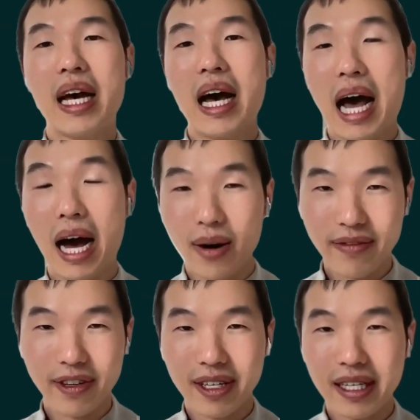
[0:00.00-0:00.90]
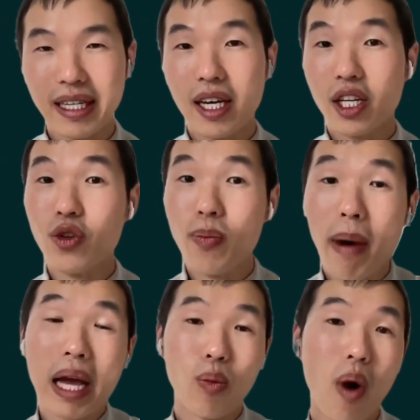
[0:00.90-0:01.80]
However, you
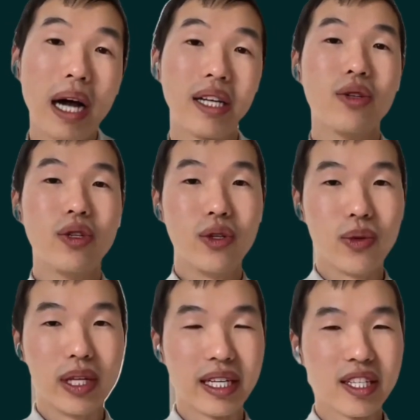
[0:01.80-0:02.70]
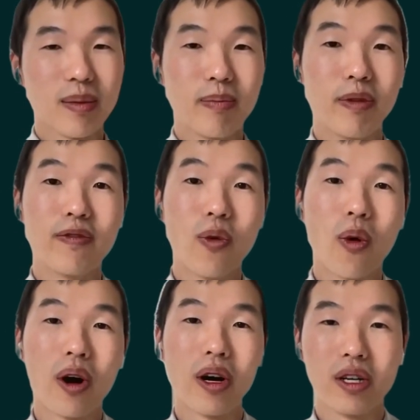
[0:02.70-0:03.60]
might want to do this
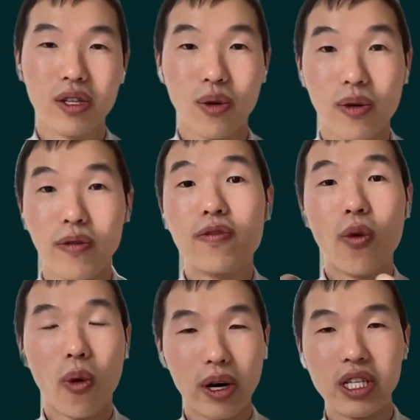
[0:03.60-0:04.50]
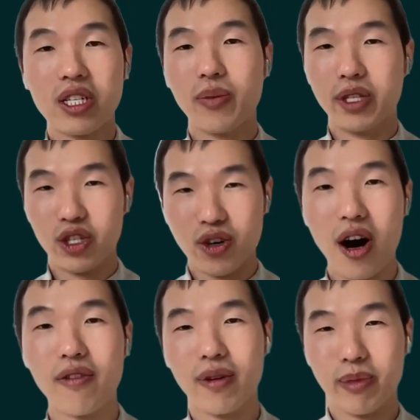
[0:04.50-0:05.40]
before you're forced to withdraw
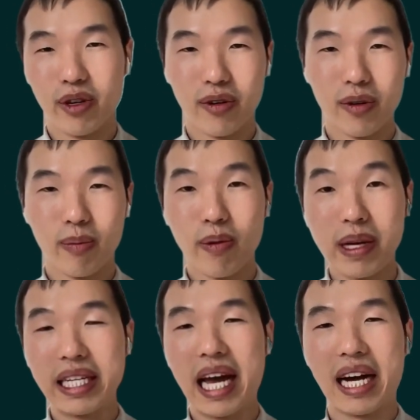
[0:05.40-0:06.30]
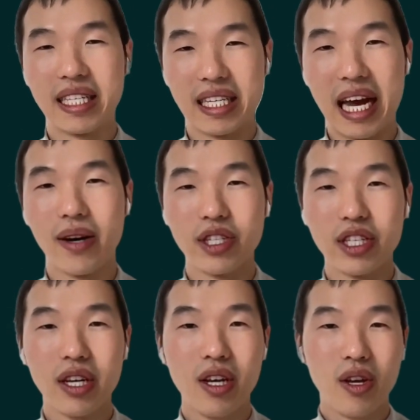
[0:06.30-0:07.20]
from your pre-tax accounts.
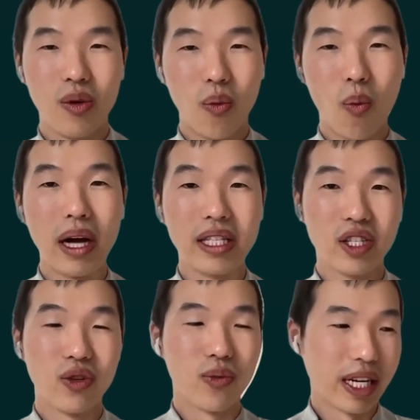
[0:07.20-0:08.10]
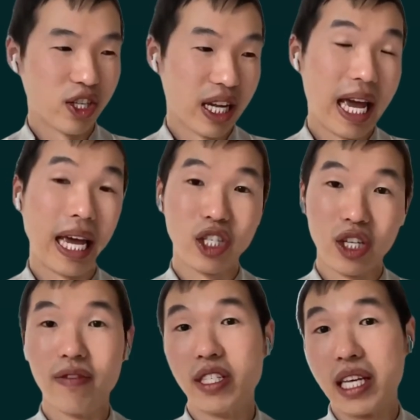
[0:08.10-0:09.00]
Once you reach the age
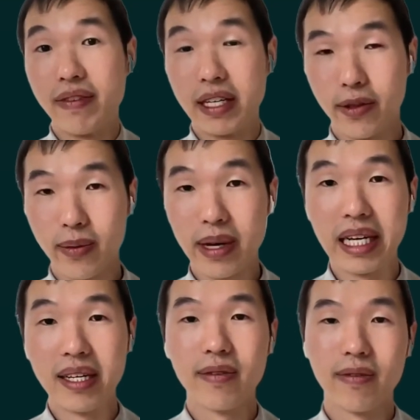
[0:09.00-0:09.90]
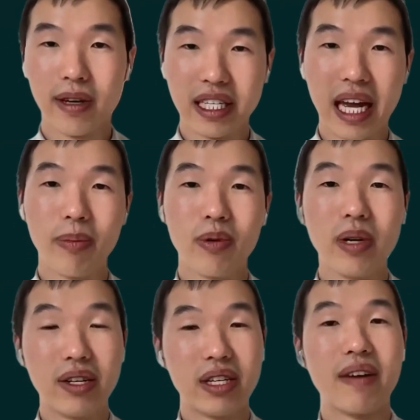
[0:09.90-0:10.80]
of 73, for example, and
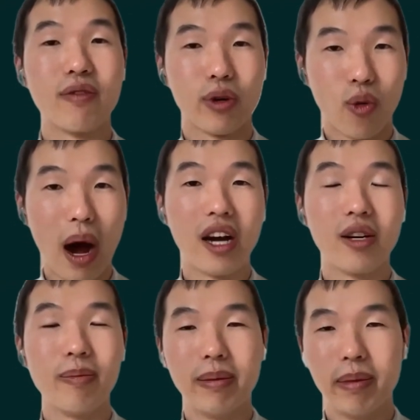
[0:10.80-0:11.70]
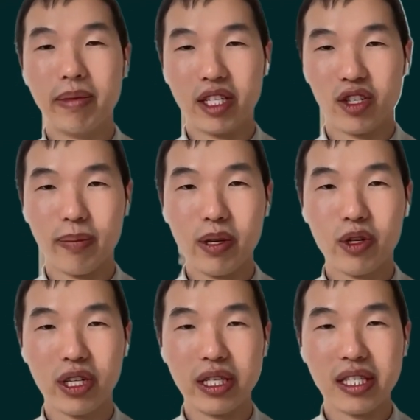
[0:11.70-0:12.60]
you have required minimum
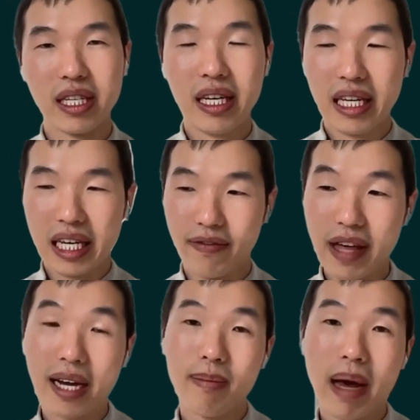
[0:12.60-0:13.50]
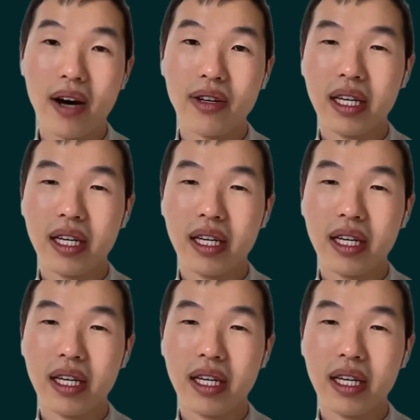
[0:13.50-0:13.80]
distributions, if that amount